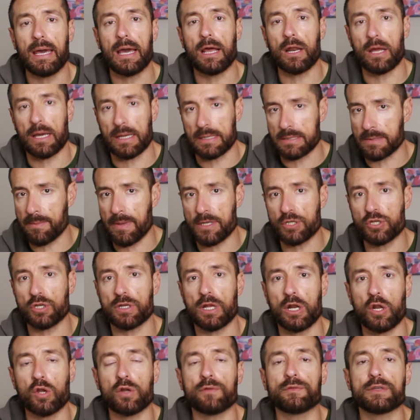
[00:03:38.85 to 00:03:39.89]
And as I
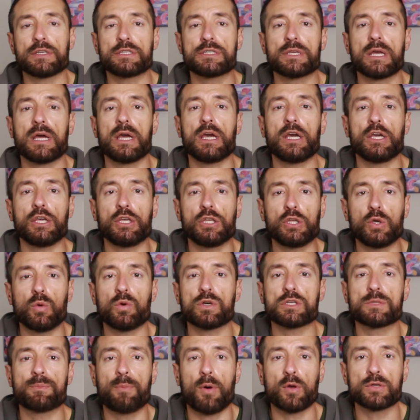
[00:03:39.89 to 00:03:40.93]
mentioned, a lot of these
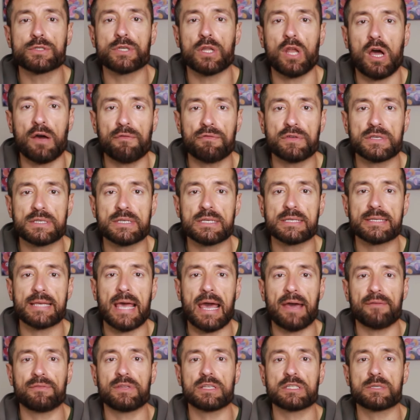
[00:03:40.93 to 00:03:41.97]
US postal offices
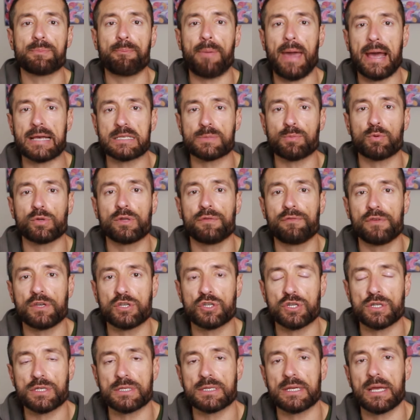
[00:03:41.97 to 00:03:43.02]
have these passport
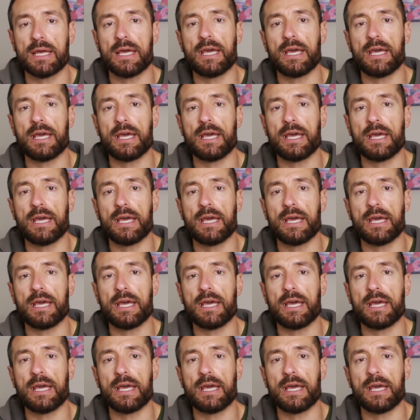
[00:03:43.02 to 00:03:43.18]
divisions.